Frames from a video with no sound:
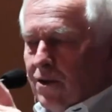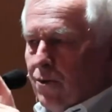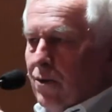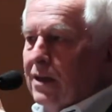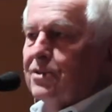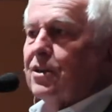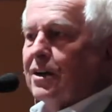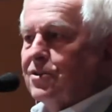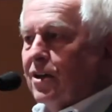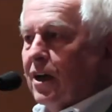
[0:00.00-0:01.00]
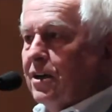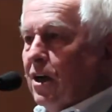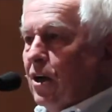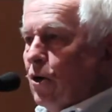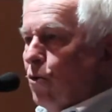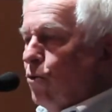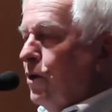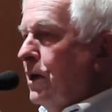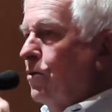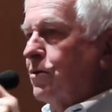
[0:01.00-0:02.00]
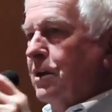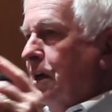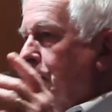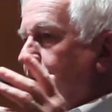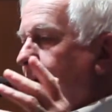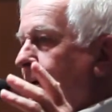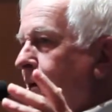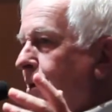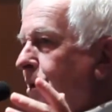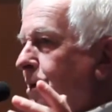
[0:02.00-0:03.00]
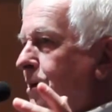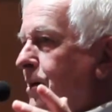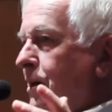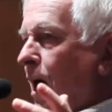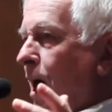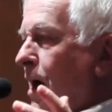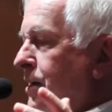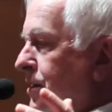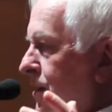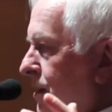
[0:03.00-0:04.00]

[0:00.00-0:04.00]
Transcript: The Renaissance said, we don't need God.